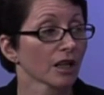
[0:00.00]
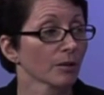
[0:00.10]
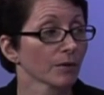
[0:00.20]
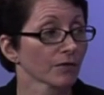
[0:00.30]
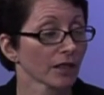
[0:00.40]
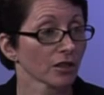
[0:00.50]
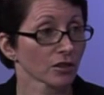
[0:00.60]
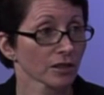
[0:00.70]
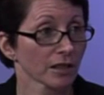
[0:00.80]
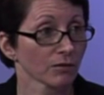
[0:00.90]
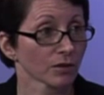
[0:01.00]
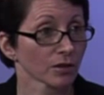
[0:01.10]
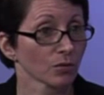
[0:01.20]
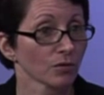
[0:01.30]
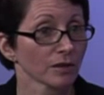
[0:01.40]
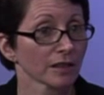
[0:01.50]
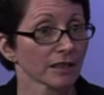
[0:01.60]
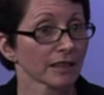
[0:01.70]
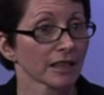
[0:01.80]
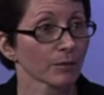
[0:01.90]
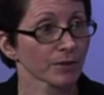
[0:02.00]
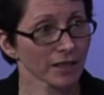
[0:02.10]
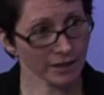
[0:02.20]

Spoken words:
If they seem to get upset